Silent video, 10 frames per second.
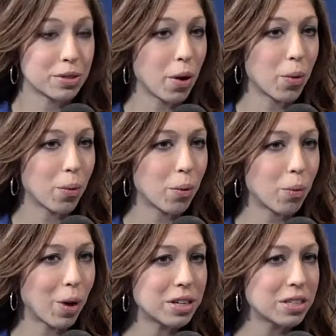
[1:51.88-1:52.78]
So
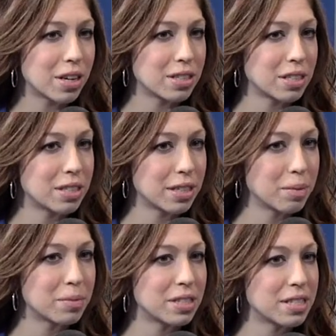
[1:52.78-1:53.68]
what does the
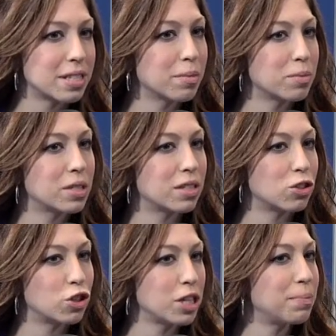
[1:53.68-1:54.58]
CIMS and CIMS
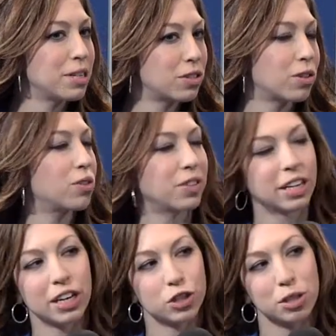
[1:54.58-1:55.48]
GB
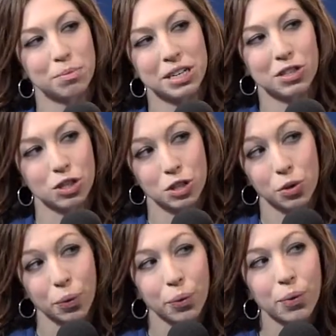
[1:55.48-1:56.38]
certification mean to you?